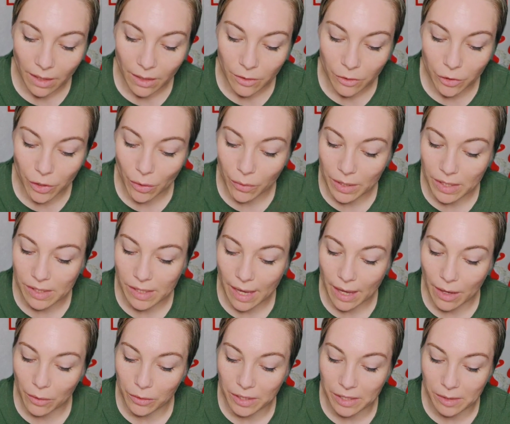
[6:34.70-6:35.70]
Jonas
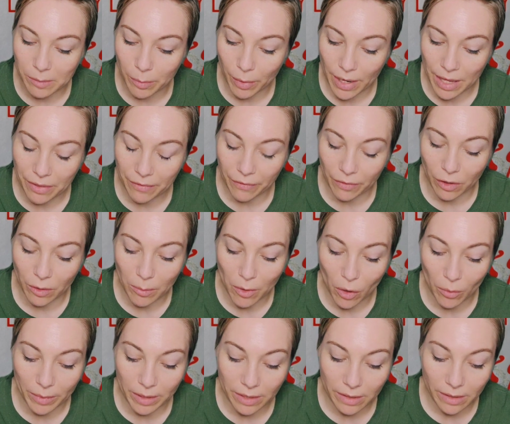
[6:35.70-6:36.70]
held his breath for a
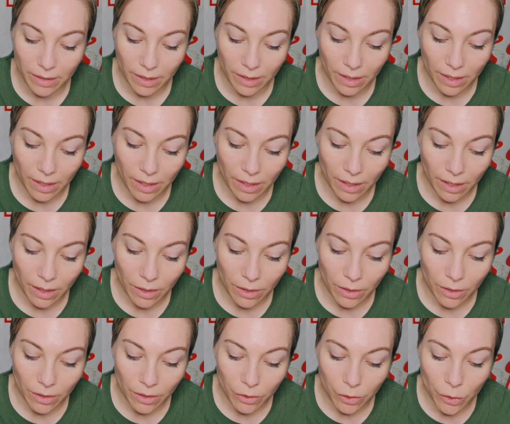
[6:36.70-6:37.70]
moment.
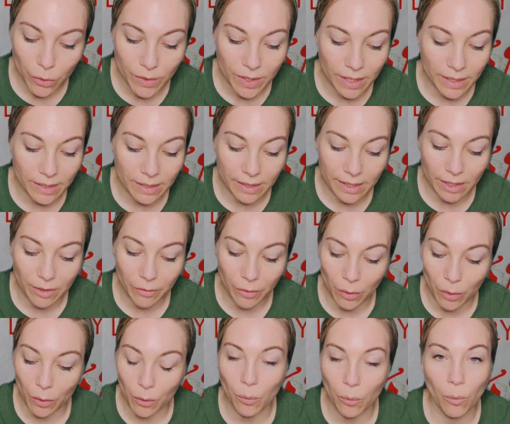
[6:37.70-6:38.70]
You didn't give
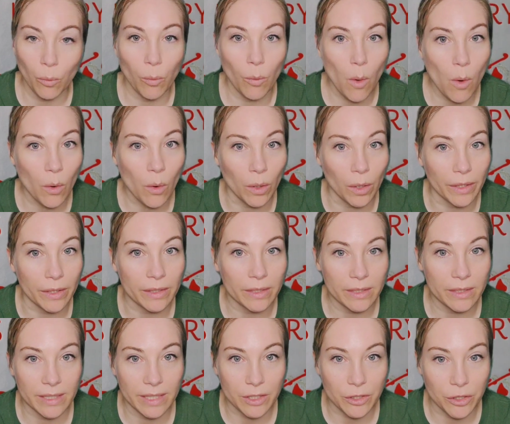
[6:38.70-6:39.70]
her war,
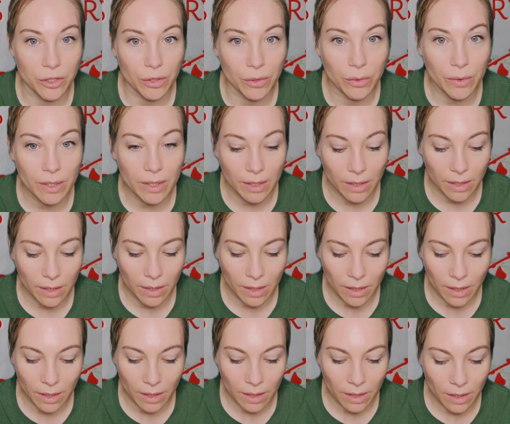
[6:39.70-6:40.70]
did you?
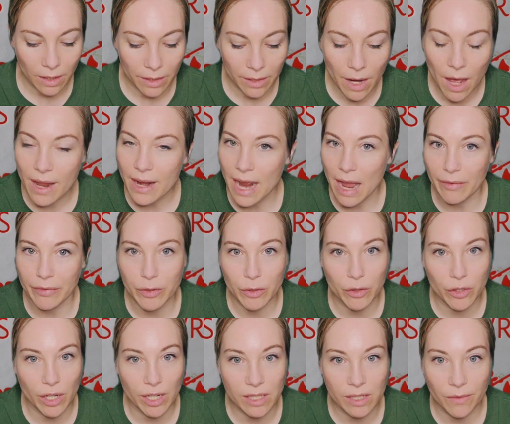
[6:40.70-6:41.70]
Not after
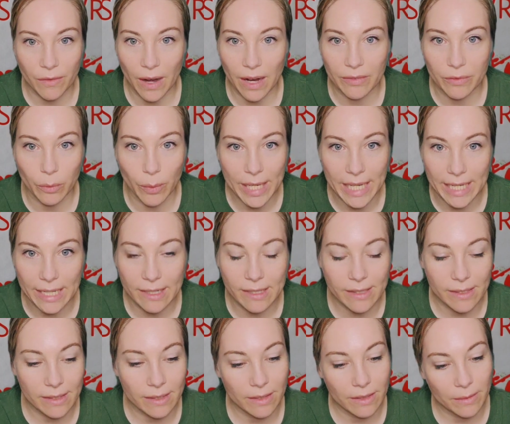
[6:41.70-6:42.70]
just 5
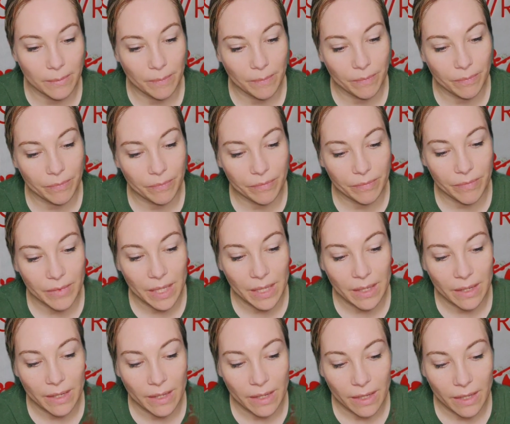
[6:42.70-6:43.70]
weeks.
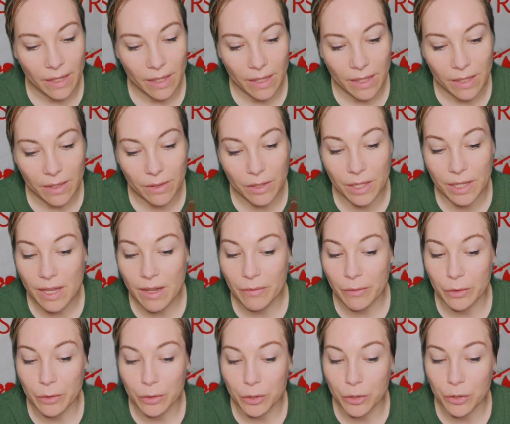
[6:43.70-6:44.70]
The
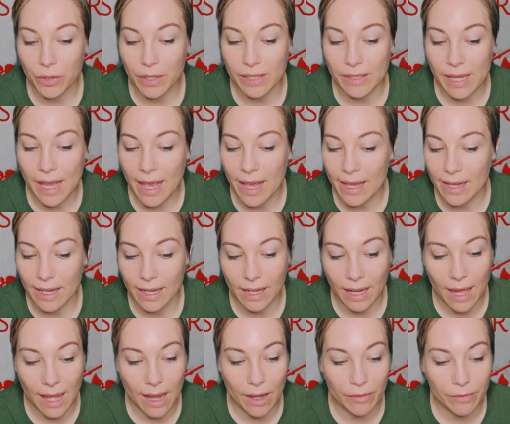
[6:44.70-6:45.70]
giver shook his head and
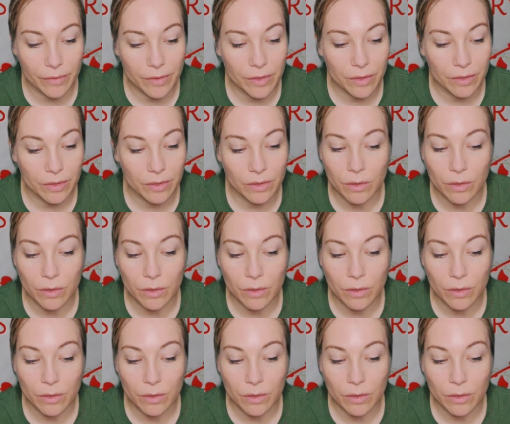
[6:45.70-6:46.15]
laughed.